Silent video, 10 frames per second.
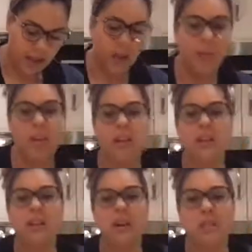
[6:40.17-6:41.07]

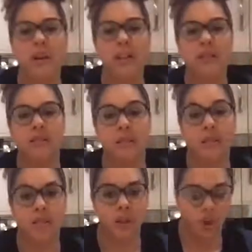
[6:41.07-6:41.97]
Because our butter is
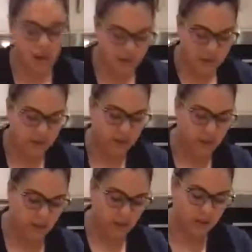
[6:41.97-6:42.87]

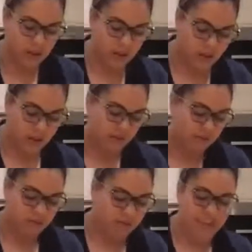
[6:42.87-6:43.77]
soft,
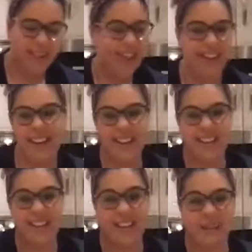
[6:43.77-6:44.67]
it's
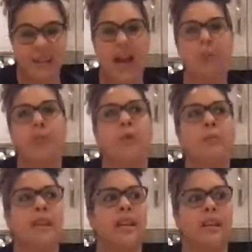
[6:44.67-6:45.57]
easy, and we're not
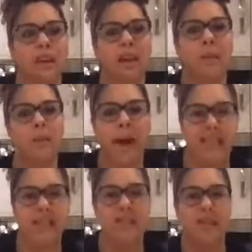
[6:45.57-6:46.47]
making like a
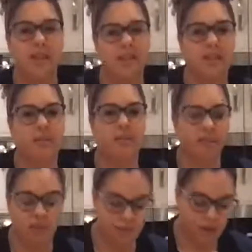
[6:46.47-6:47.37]
massive mixture. It's
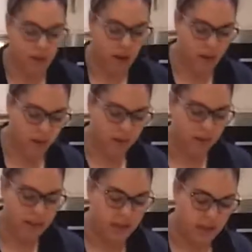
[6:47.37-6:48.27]
not
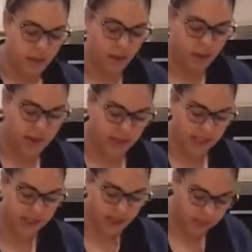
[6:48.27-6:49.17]
loads. It's quite
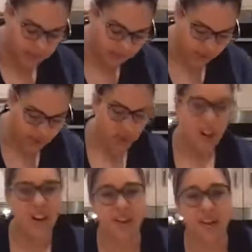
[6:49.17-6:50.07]
easy. So
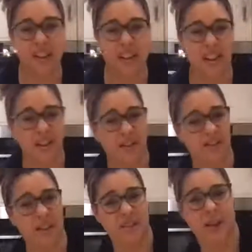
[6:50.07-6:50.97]
I know the connection's
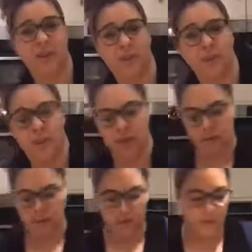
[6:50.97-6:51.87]
really bad on YouTube, but I'm
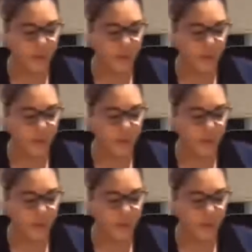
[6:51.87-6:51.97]
going to come and show